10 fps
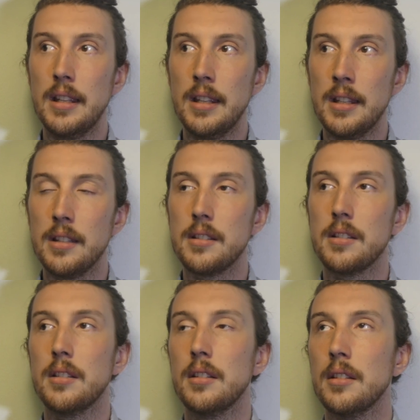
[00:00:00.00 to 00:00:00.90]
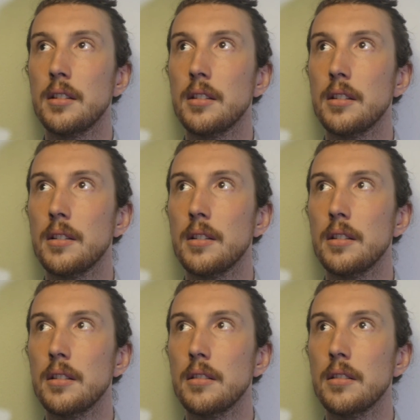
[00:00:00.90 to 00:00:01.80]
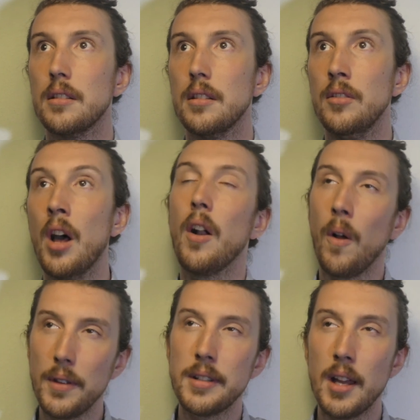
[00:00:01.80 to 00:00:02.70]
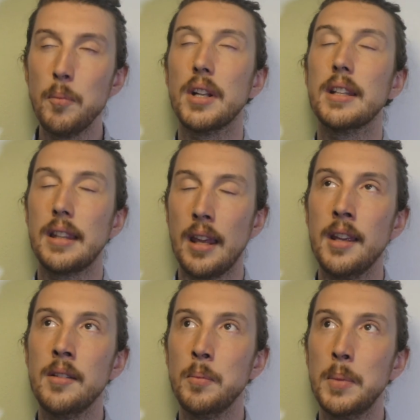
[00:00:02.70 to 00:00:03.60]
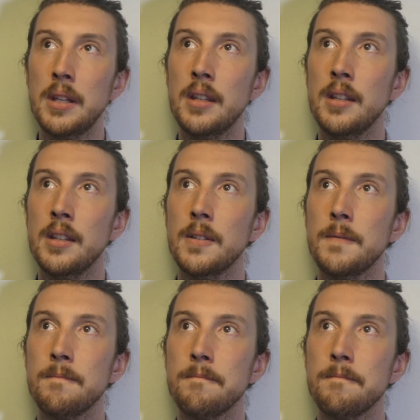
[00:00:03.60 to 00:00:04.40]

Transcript: it, not all the time, but it can be.